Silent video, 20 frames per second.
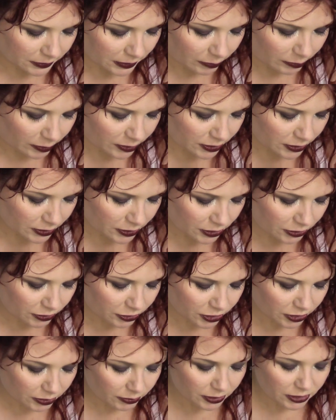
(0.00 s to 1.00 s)
I wasn't too
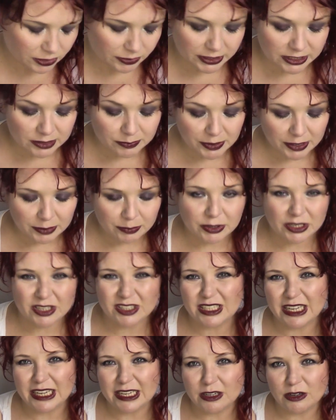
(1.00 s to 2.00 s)
sure what to expect because
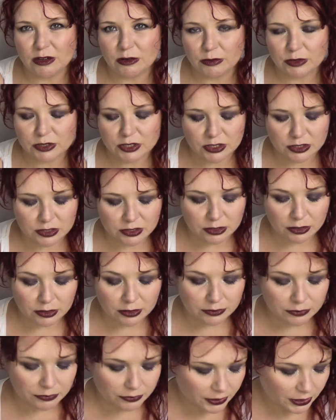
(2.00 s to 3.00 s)
I always sort
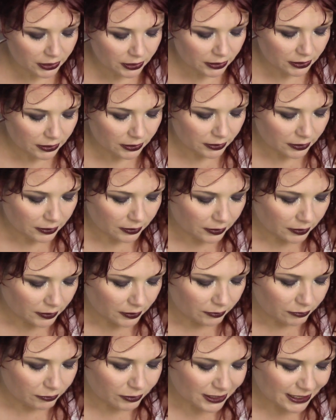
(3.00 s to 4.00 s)
of
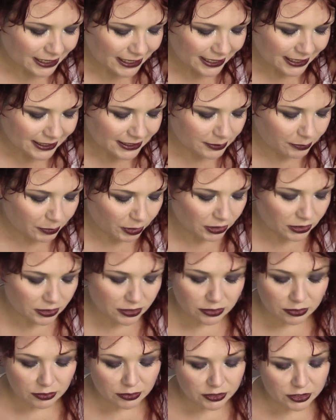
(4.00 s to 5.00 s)
relate models
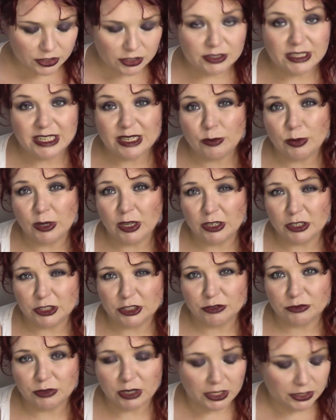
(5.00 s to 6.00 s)
onto nail
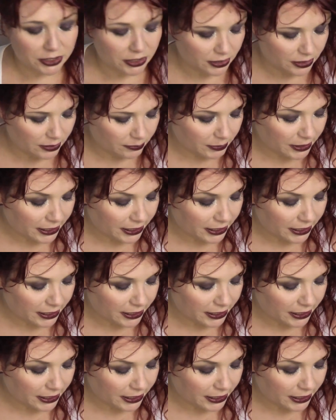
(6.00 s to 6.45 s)
polish rather than